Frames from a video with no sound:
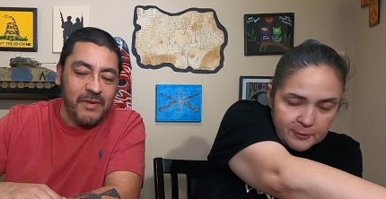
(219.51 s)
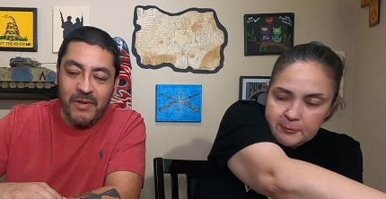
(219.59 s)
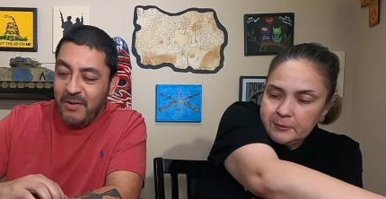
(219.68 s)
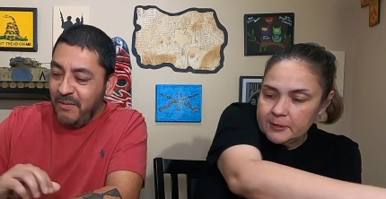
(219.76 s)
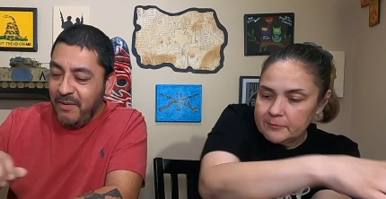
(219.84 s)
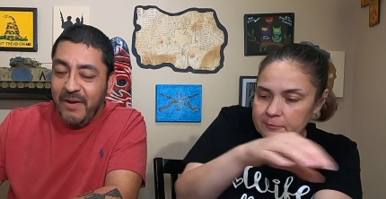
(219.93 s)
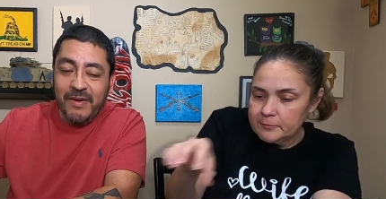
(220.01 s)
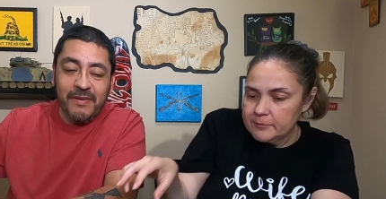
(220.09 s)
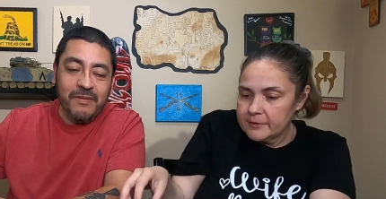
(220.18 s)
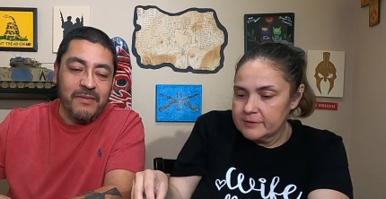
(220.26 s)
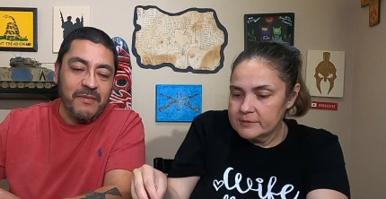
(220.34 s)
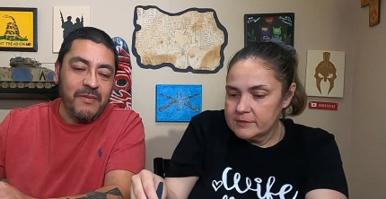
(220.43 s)
Speaker 1: All right. It
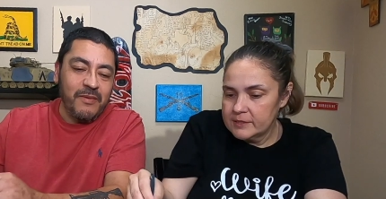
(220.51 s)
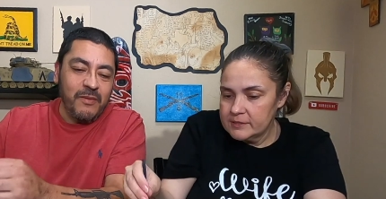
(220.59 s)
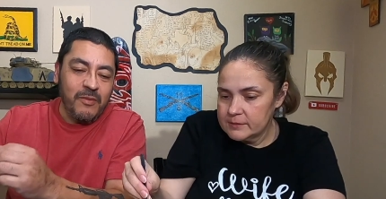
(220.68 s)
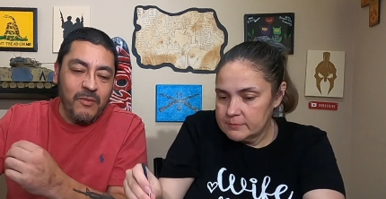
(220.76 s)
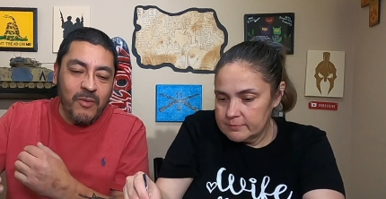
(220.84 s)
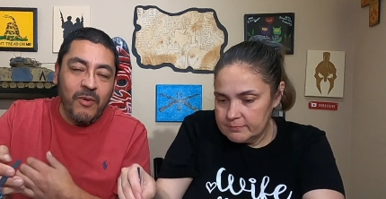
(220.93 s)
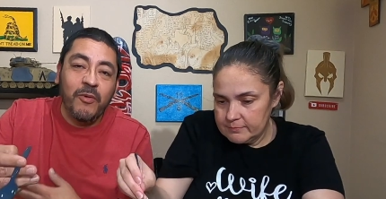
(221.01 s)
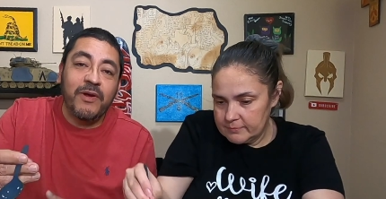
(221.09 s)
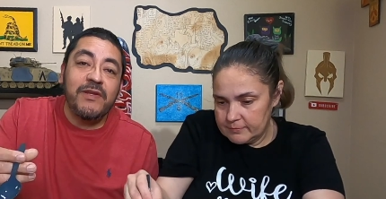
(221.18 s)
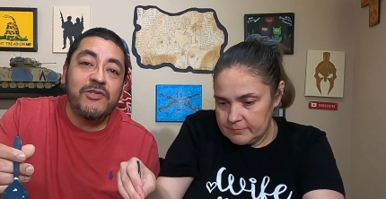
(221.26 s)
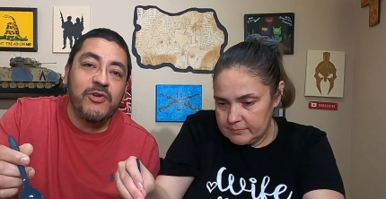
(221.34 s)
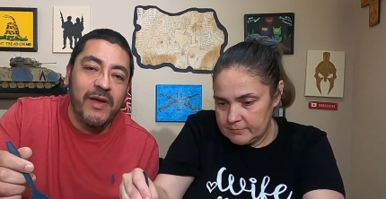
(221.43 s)
works. Let's.
Speaker 2: Well, we're gonna
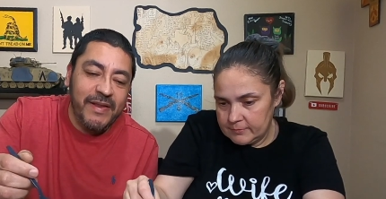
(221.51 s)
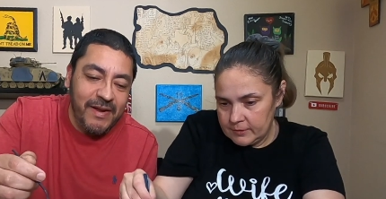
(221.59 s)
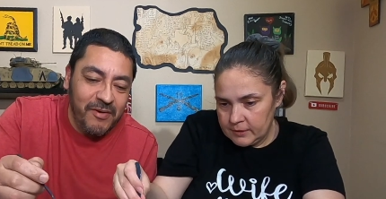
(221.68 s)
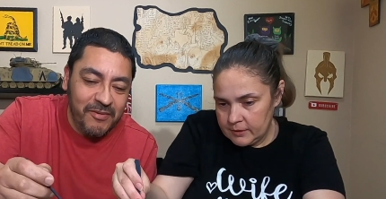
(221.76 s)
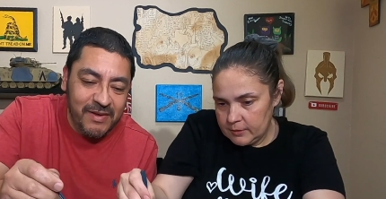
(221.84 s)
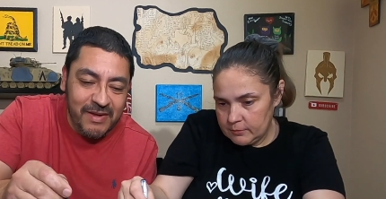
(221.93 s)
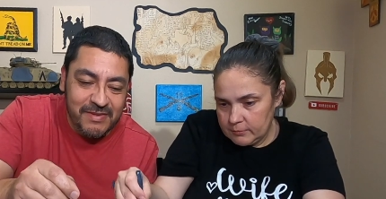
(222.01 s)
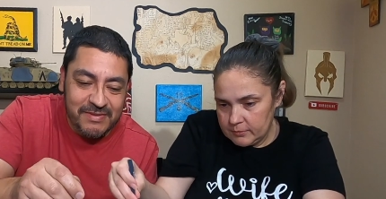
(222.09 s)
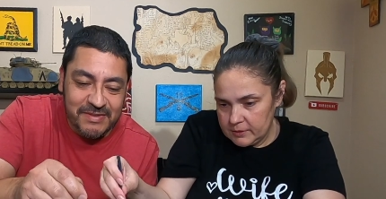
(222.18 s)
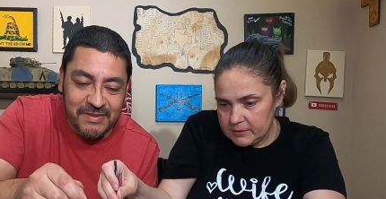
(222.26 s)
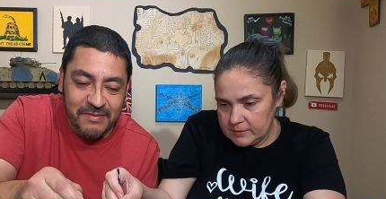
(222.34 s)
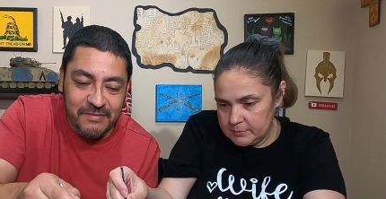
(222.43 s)
try it out, guys.
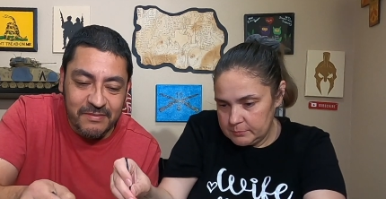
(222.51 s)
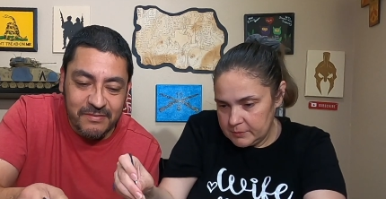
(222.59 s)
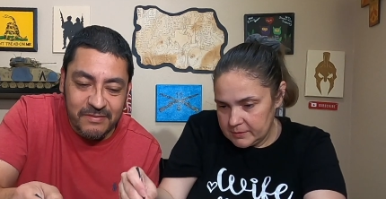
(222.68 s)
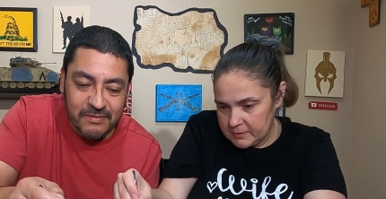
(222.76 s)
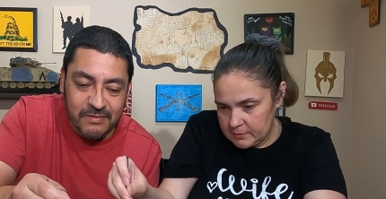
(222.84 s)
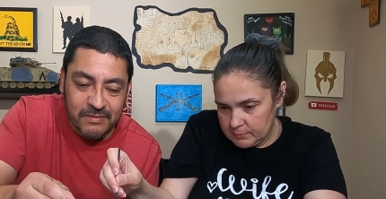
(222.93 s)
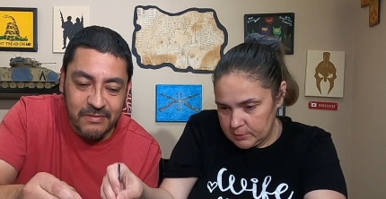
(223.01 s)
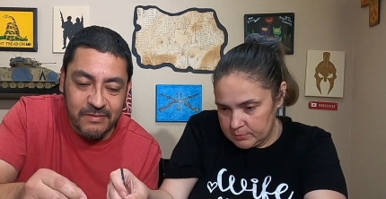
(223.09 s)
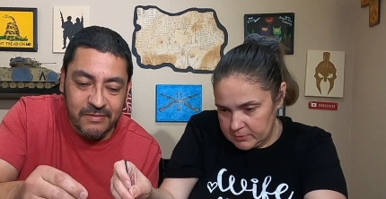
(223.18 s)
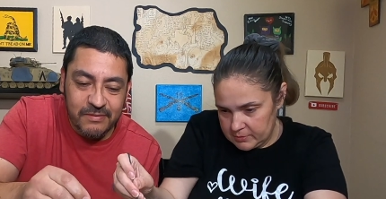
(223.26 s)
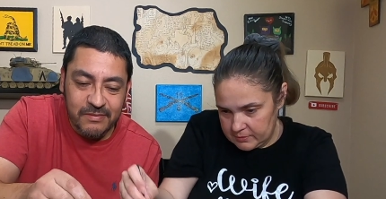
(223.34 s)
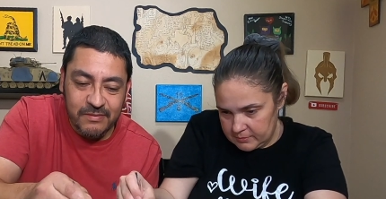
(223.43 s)
Speaker 1: Let's mix them up
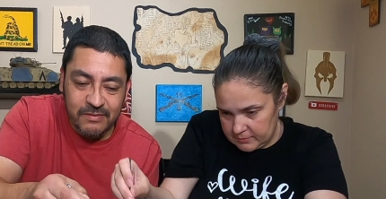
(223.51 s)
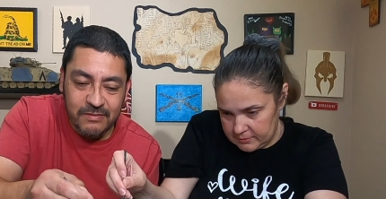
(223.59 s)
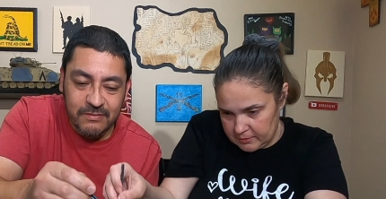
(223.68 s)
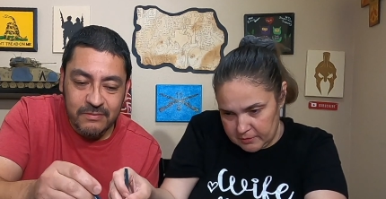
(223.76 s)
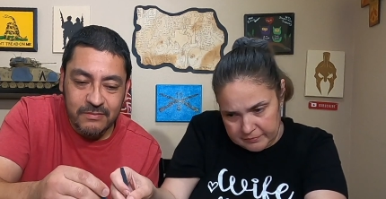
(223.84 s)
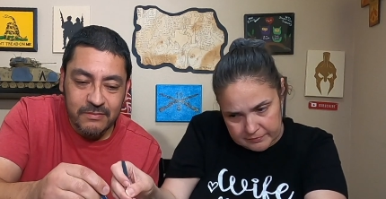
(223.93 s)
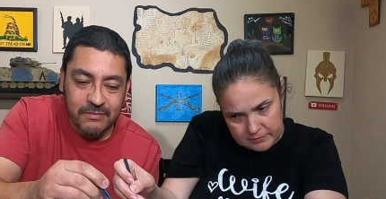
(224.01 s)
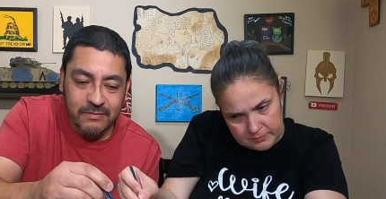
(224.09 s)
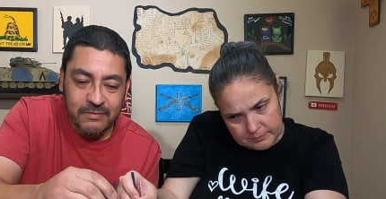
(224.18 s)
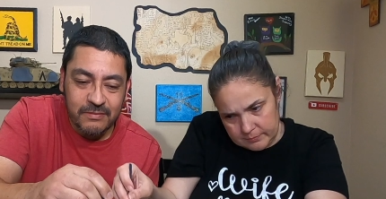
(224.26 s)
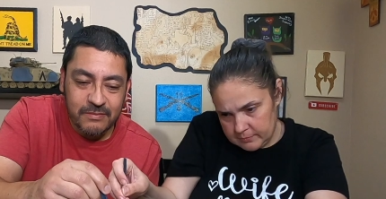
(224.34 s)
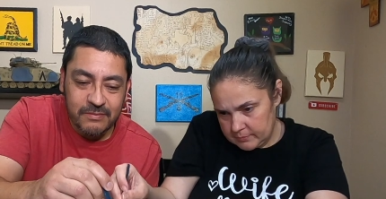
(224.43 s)
to soften
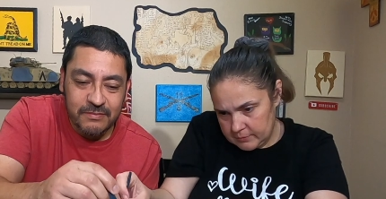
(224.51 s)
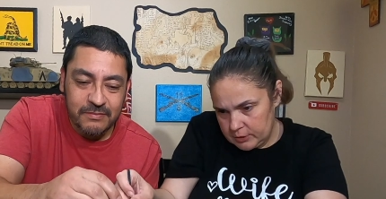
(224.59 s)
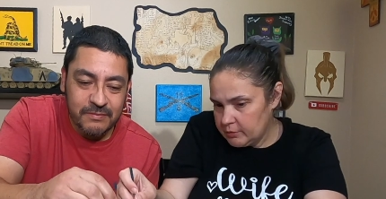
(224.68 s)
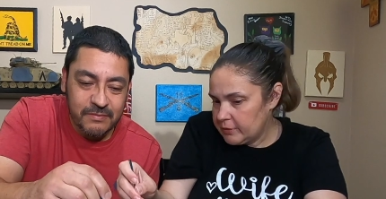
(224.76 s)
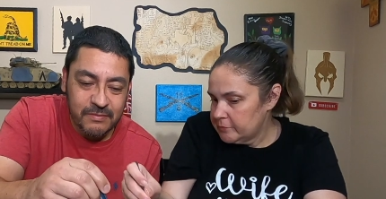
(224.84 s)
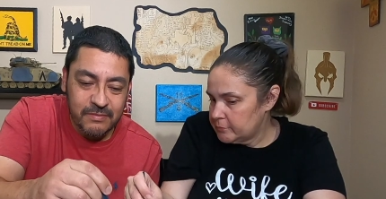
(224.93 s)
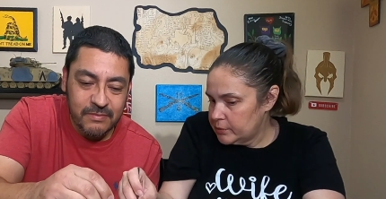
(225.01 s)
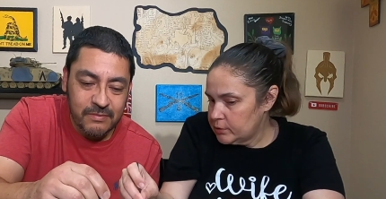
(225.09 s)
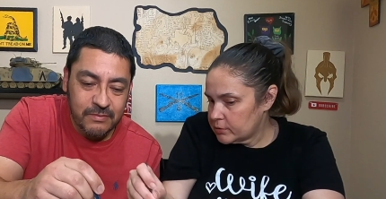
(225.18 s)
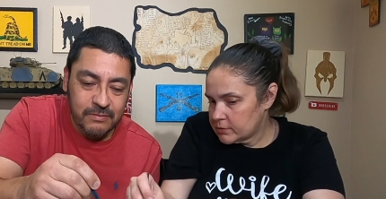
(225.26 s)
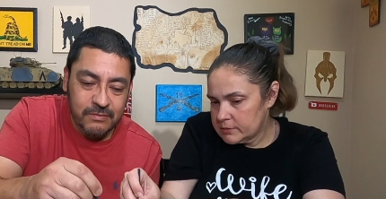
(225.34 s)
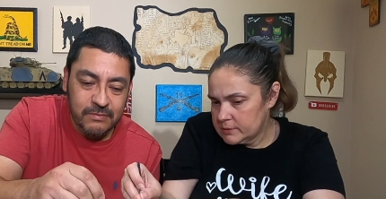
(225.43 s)
them. You don't have milk
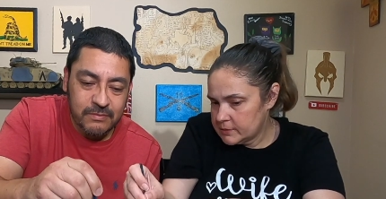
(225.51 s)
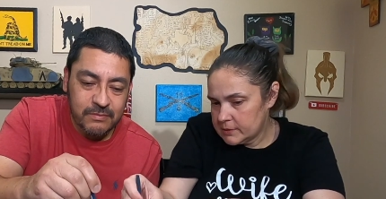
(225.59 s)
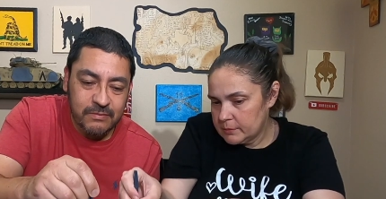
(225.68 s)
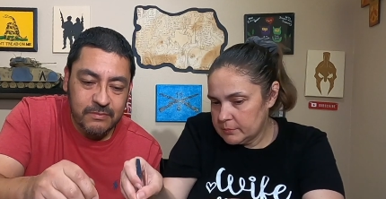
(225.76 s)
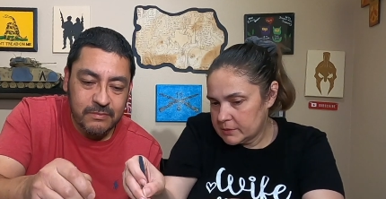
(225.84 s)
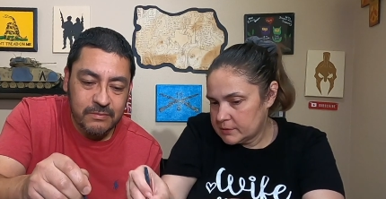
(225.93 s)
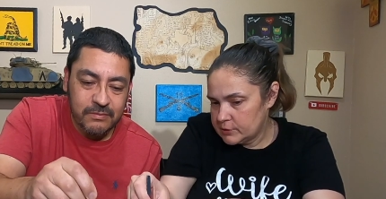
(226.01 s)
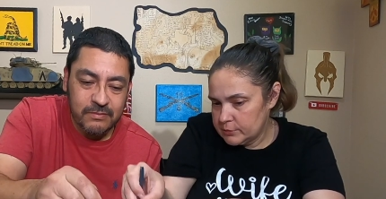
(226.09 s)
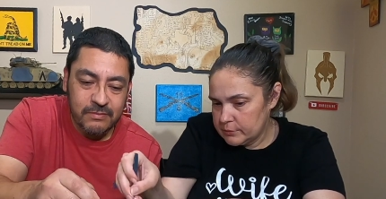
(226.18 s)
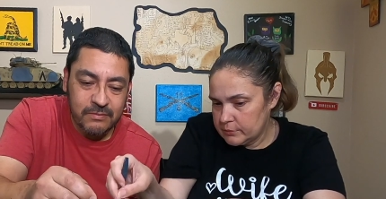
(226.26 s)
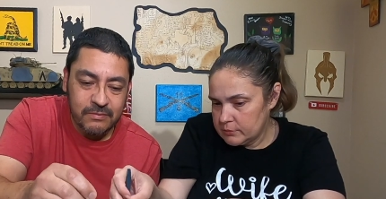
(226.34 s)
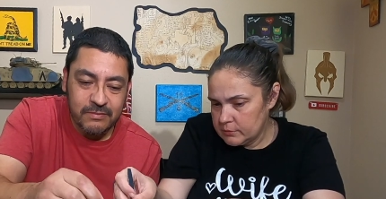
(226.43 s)
this time, Make
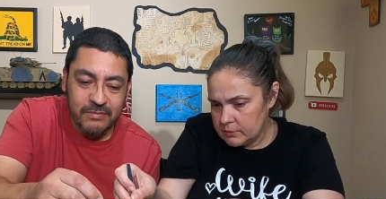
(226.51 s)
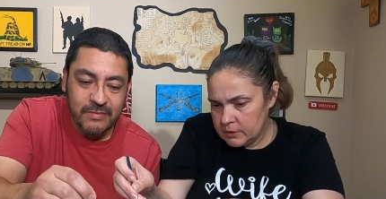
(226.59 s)
cereal.